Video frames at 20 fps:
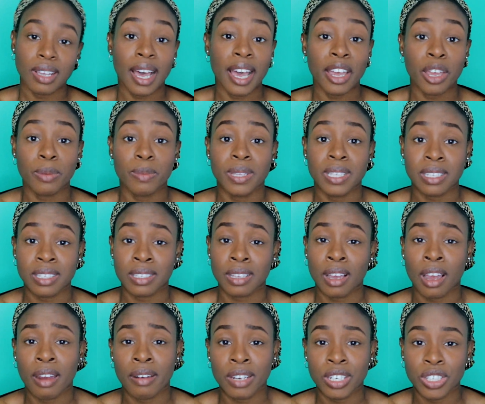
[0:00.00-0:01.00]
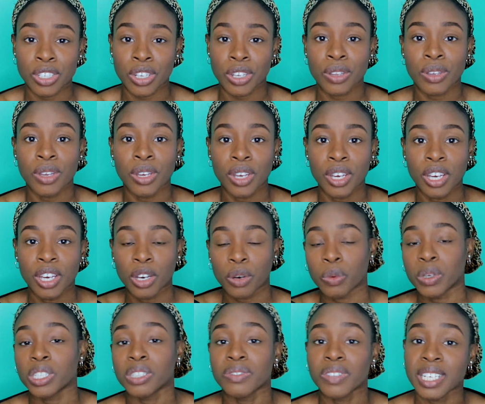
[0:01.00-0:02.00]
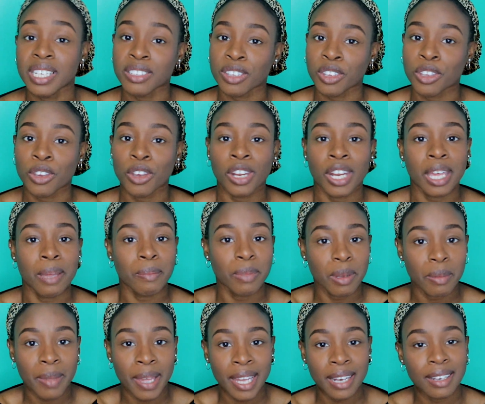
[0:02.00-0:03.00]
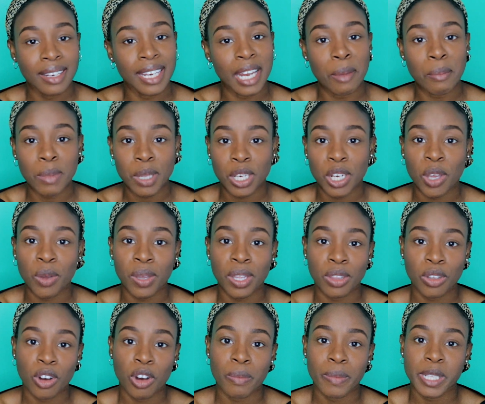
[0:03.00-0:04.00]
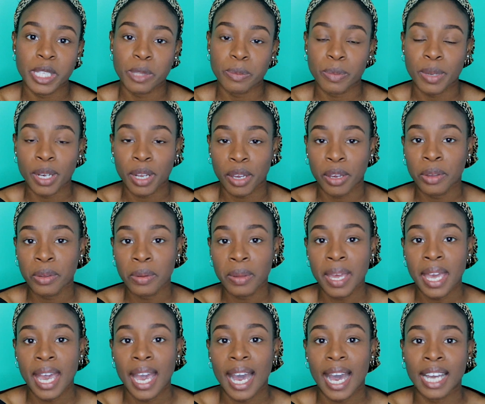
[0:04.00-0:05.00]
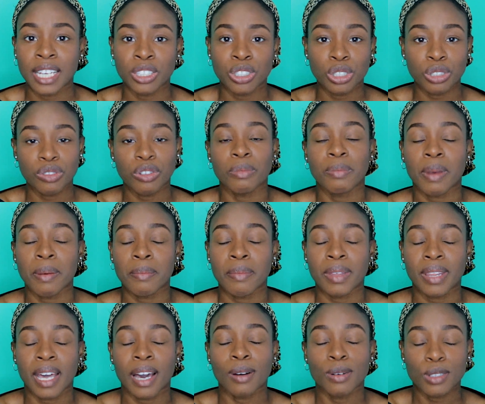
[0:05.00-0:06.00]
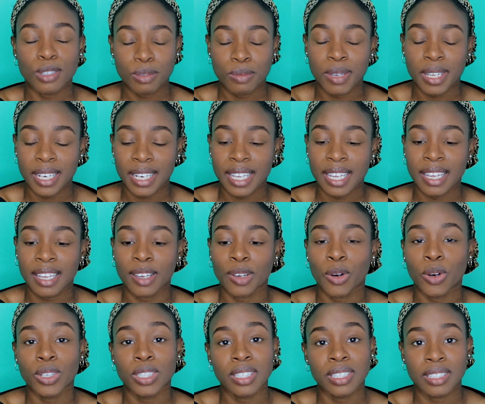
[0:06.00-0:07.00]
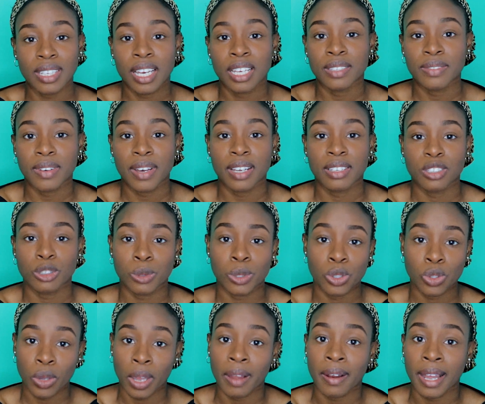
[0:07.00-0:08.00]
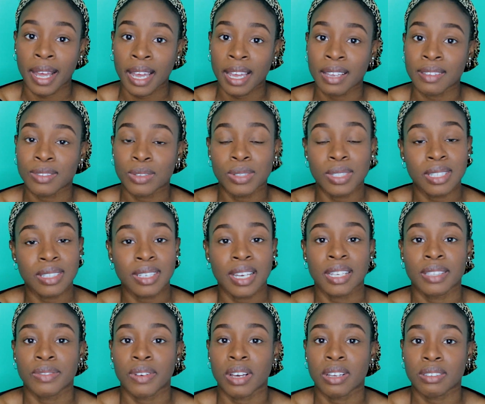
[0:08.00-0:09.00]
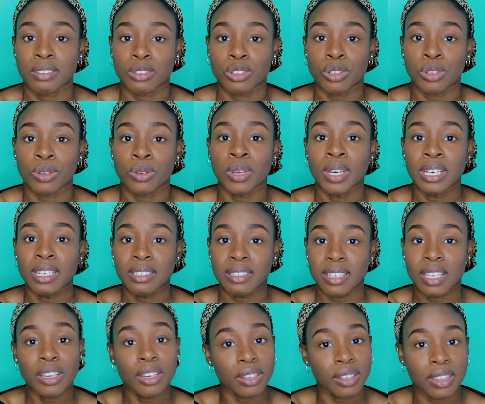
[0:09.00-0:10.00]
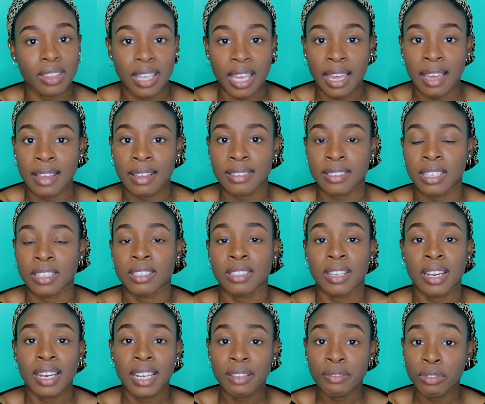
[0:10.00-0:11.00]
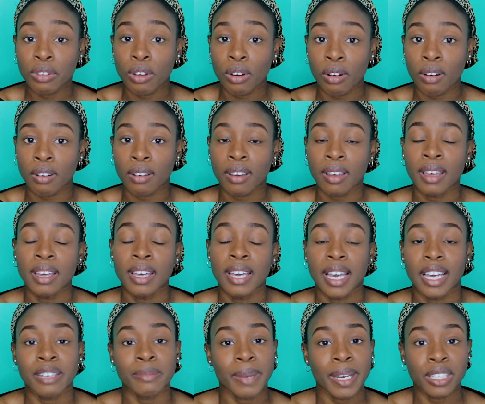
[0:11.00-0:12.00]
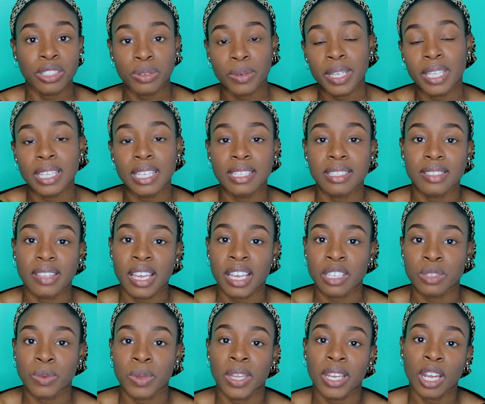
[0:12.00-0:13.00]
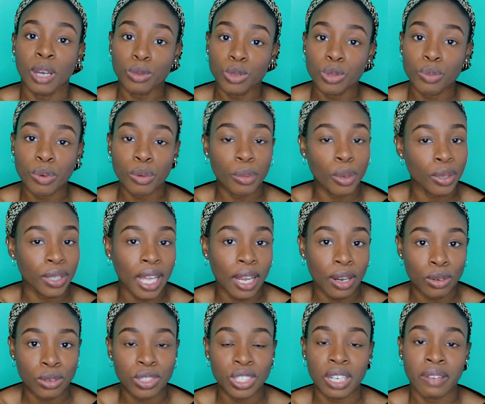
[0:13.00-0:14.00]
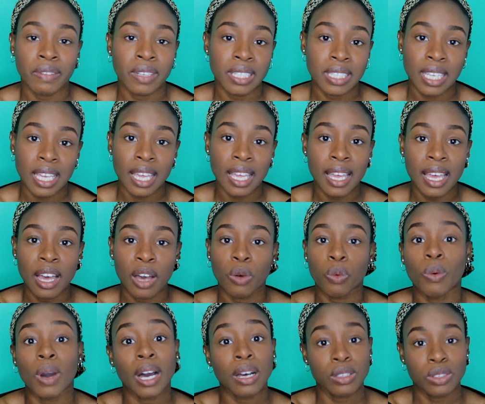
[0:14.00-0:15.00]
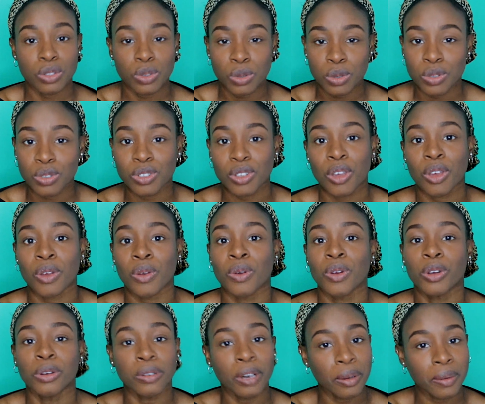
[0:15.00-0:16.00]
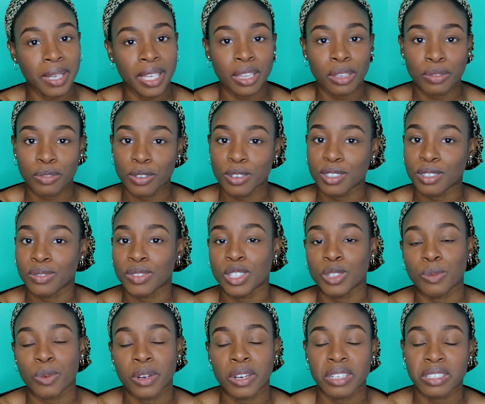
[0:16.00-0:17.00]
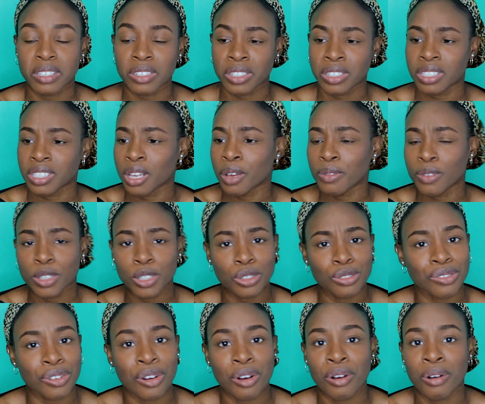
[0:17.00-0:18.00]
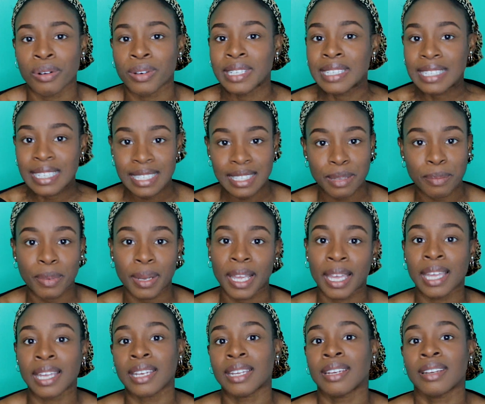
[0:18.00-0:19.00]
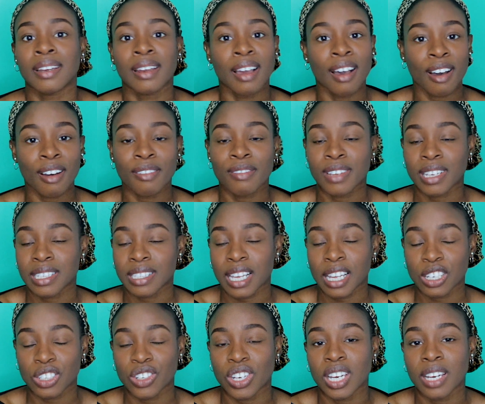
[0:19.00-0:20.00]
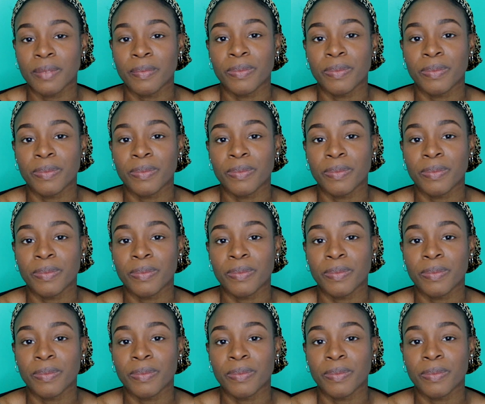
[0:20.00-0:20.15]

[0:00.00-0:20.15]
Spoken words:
I hope this has encouraged you. Which of these are you going to implement? Let me know in the comments below. And do remember that ultimately God desires for us to enjoy our lives. God desires for us to see good things and to live long. And by doing these things, we can help to promote that longevity whilst also growing in the fruits of the spirit, such as self-control and discipline and love, etc.